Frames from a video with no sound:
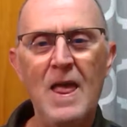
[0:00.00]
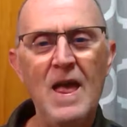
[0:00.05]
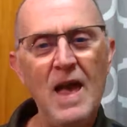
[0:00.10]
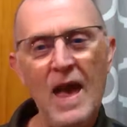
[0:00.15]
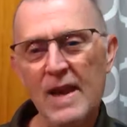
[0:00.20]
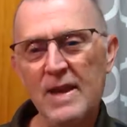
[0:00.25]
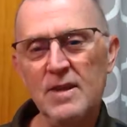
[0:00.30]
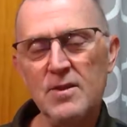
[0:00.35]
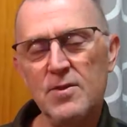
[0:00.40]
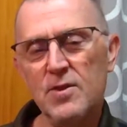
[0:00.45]

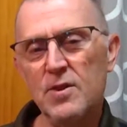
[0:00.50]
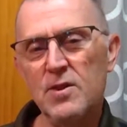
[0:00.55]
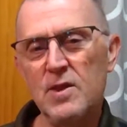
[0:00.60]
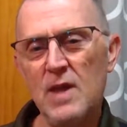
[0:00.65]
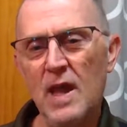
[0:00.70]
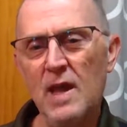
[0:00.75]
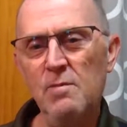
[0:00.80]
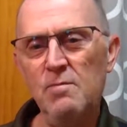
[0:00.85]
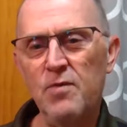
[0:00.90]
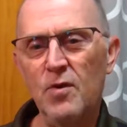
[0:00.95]
And it's the
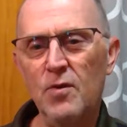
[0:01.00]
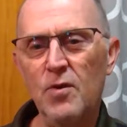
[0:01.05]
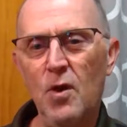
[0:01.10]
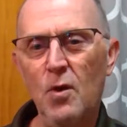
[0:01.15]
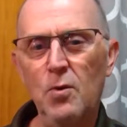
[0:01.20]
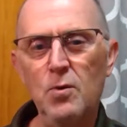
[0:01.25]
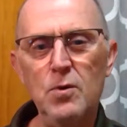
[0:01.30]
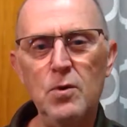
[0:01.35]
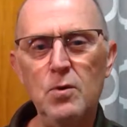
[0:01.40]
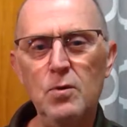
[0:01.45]
same for
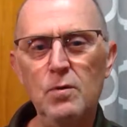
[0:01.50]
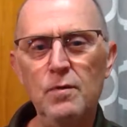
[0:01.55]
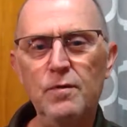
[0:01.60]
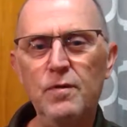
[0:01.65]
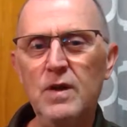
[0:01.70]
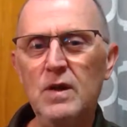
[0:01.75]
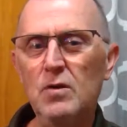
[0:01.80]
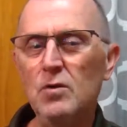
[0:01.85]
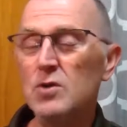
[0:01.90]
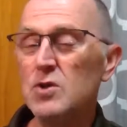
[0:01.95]
those who
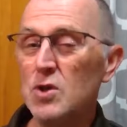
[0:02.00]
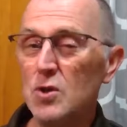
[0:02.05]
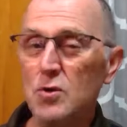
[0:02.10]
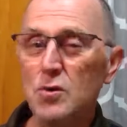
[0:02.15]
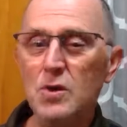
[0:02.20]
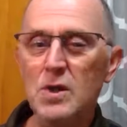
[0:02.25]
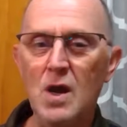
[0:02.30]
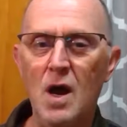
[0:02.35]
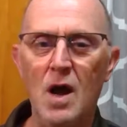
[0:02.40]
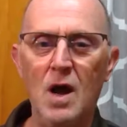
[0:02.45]
feel too
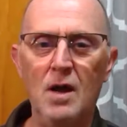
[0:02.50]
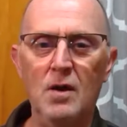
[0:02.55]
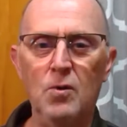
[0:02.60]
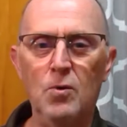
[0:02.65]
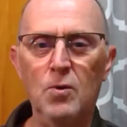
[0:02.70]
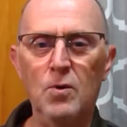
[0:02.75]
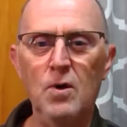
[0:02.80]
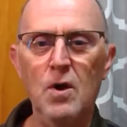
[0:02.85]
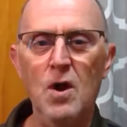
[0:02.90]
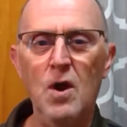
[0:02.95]
young
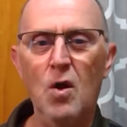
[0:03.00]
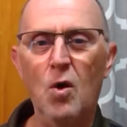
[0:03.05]
or,